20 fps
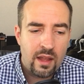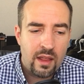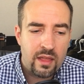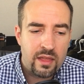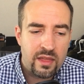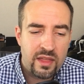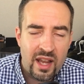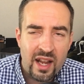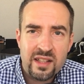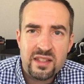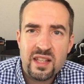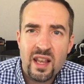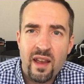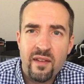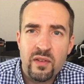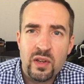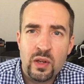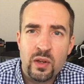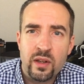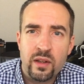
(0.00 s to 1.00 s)
that's
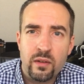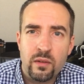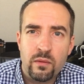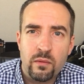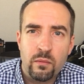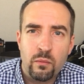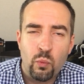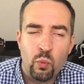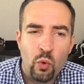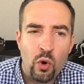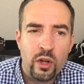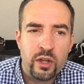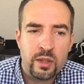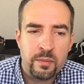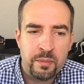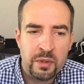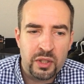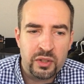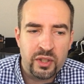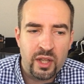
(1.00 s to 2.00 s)
having water
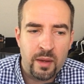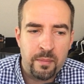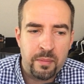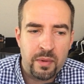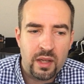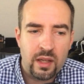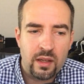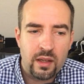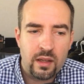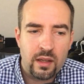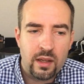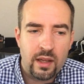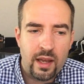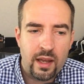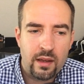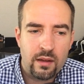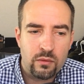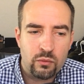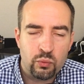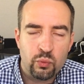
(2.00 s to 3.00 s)
buildup
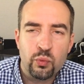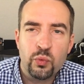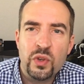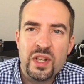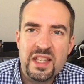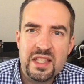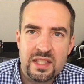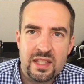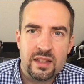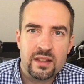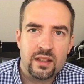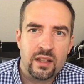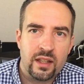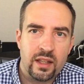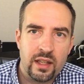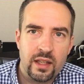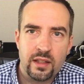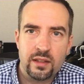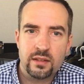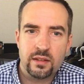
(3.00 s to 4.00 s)

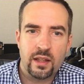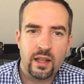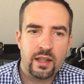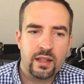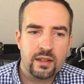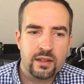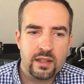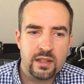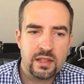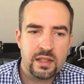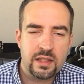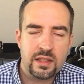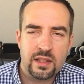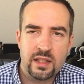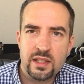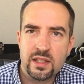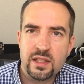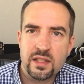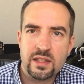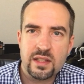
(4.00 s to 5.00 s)
recently. Like this
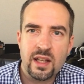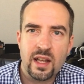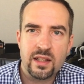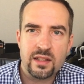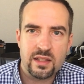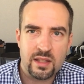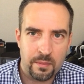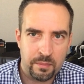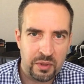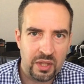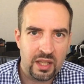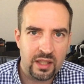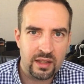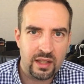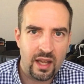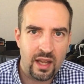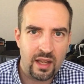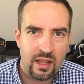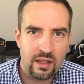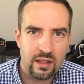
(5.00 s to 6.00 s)
is not something
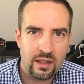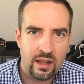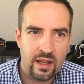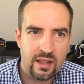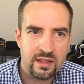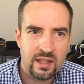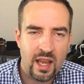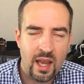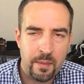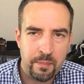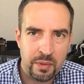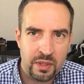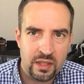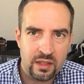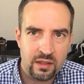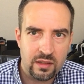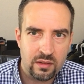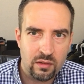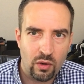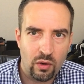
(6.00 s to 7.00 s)
that has
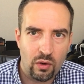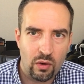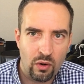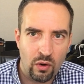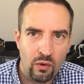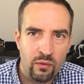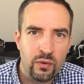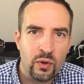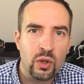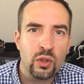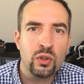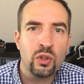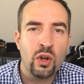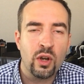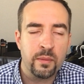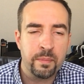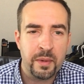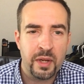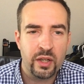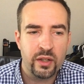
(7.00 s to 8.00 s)
happened over a
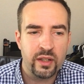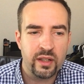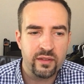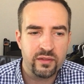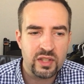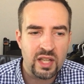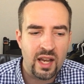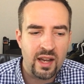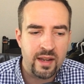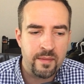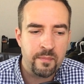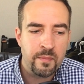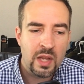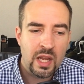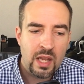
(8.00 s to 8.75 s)
long period of time.